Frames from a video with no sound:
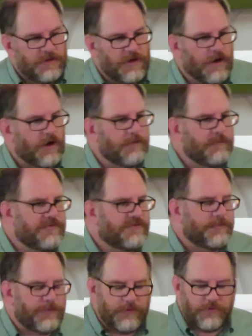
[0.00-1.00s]
the
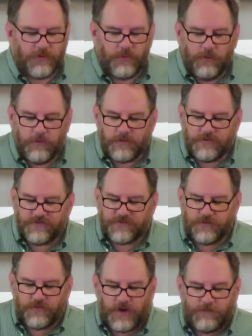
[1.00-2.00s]
armies who blew the
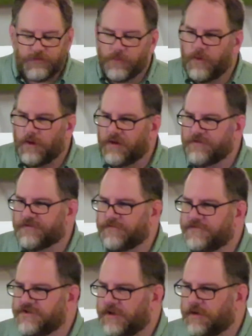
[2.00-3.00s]
horns to drop the walls
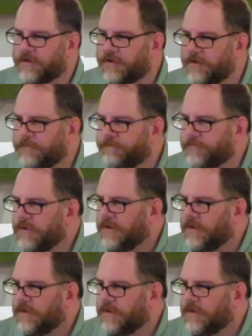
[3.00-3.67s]
of Jericho.